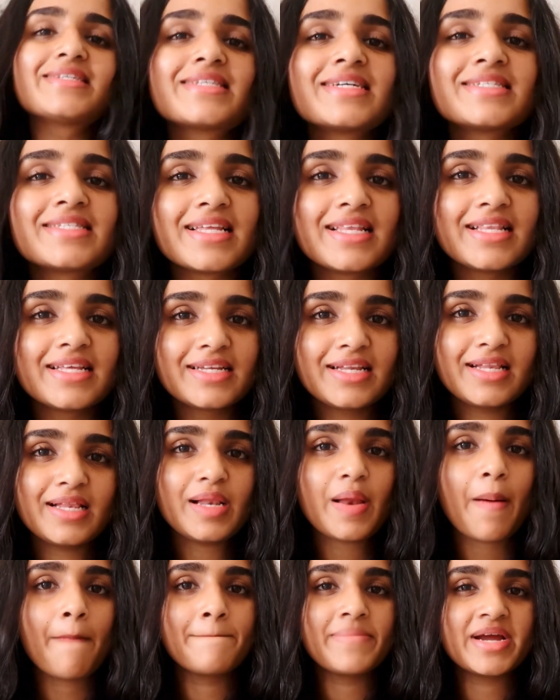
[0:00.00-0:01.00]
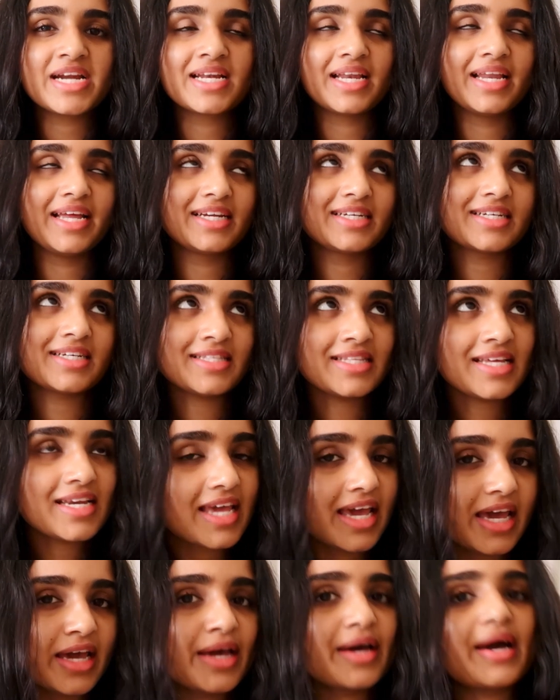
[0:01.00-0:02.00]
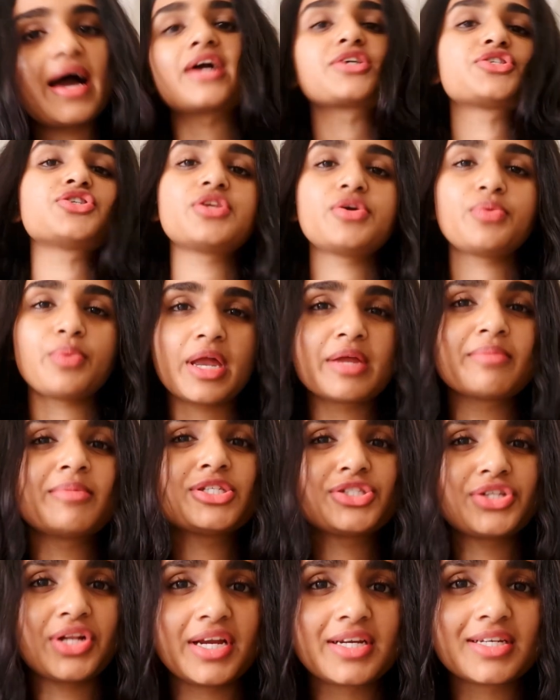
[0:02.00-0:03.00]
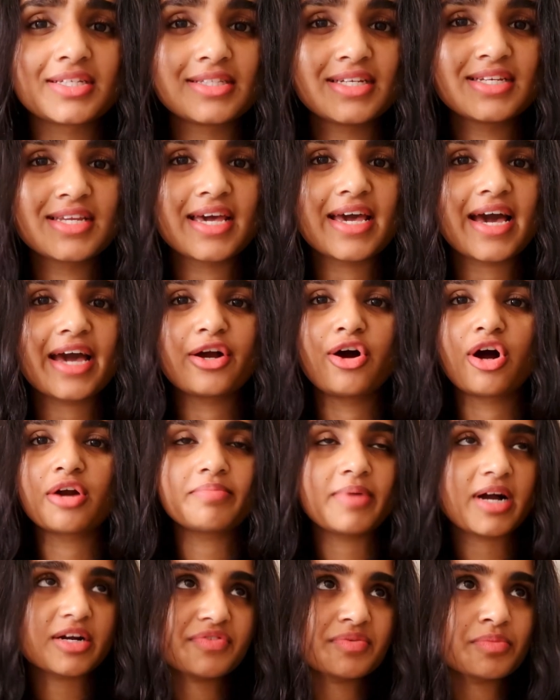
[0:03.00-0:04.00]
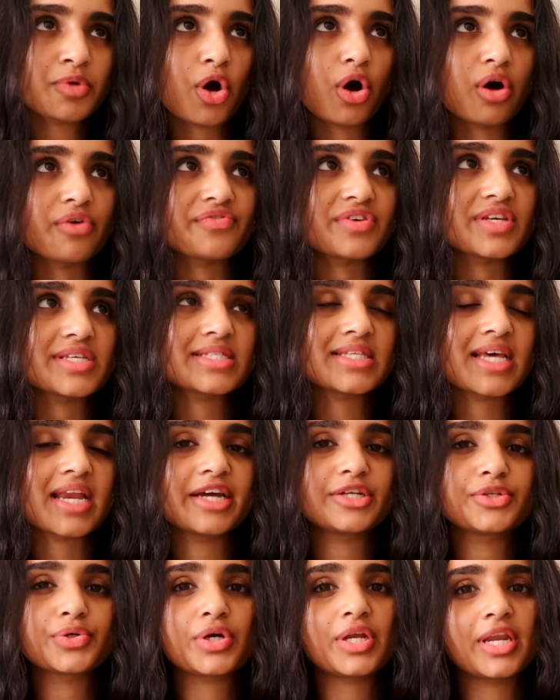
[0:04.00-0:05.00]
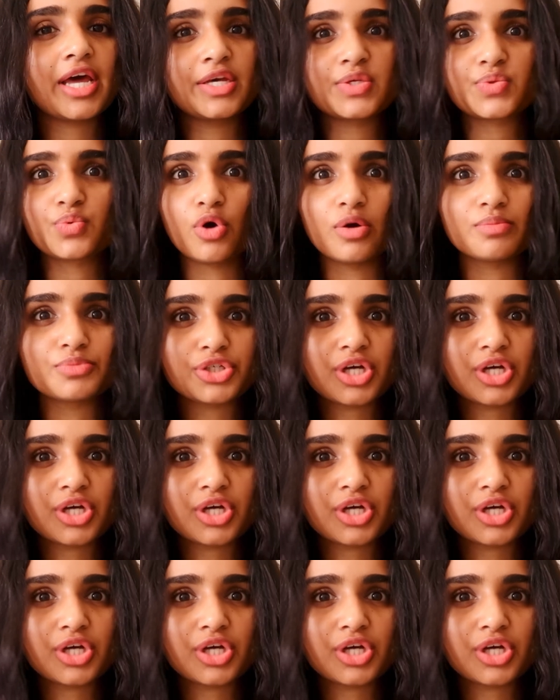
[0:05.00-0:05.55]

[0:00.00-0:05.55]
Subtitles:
It's a little bit later in the day, actually very much later in the day. I got back from the office and I took a nice warm